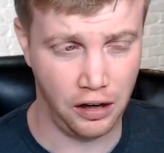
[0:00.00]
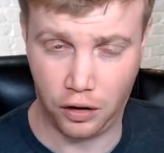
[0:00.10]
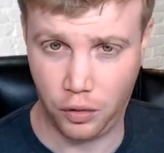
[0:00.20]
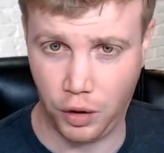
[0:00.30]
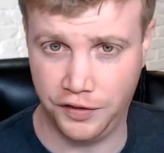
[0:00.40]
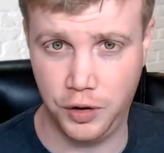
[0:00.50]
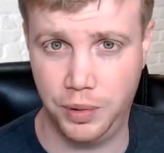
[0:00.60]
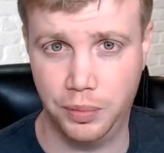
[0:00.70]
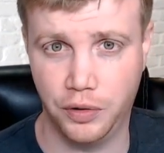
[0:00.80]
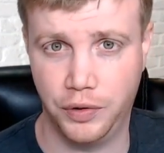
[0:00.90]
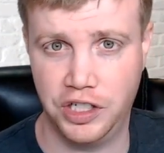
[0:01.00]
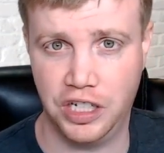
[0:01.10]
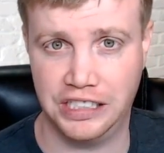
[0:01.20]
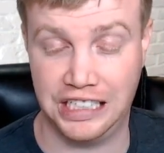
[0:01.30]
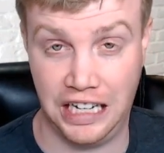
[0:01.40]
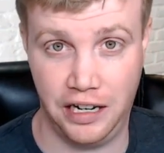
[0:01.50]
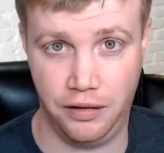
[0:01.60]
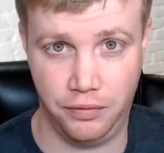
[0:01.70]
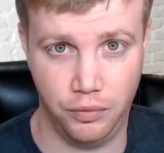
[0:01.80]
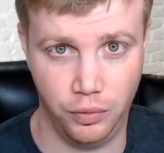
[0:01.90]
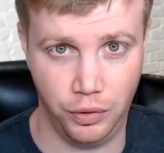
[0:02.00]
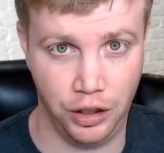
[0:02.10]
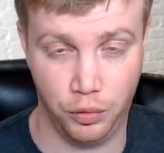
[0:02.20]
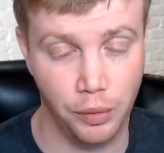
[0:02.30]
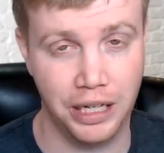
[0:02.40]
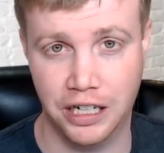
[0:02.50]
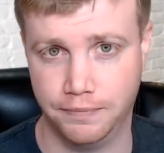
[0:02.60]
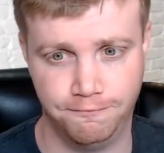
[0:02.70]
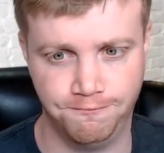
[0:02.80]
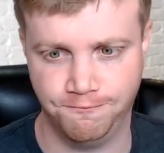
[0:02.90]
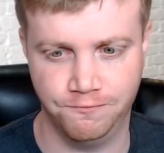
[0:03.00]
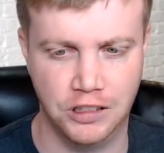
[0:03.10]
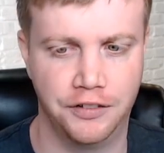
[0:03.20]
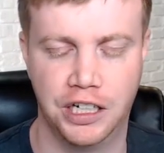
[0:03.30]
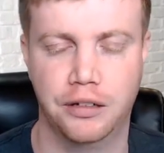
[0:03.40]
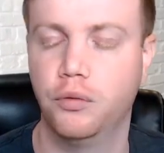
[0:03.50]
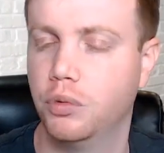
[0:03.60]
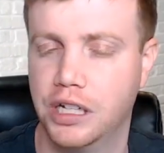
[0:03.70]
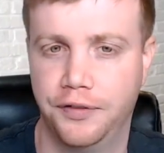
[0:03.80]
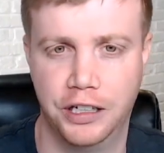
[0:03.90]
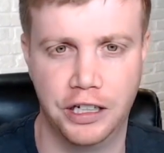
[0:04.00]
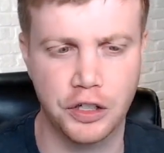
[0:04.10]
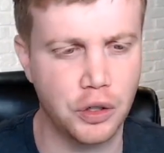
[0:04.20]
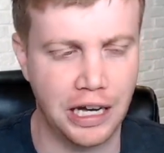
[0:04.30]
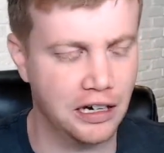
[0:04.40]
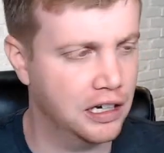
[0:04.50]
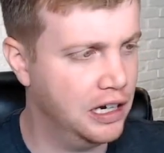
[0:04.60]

Quite a few people have reached out and said, hey, you know, we'll meet up. Loving it. Definitely going to do that.